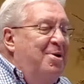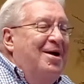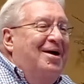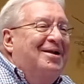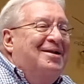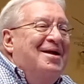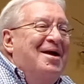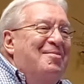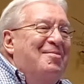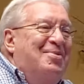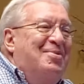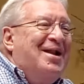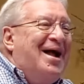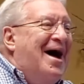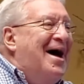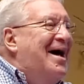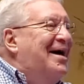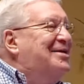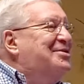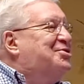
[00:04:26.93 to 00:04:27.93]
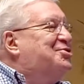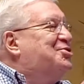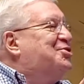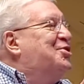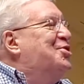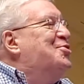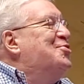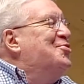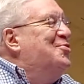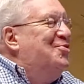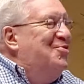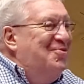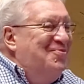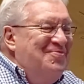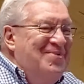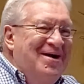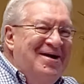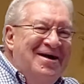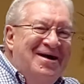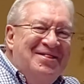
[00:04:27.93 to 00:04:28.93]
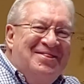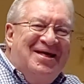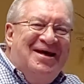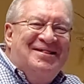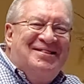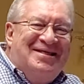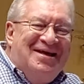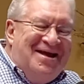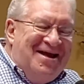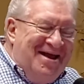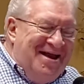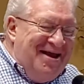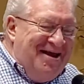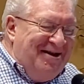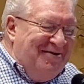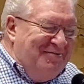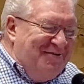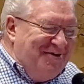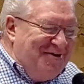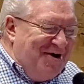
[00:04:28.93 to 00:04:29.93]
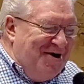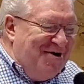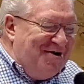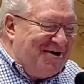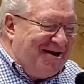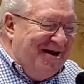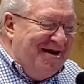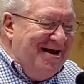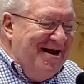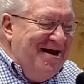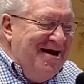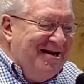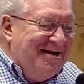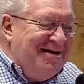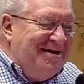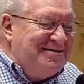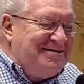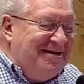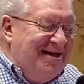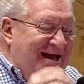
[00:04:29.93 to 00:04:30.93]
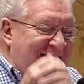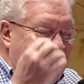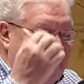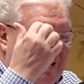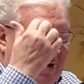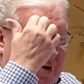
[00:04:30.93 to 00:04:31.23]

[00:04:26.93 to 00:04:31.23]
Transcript: But I assume that the head of a donkey doesn't have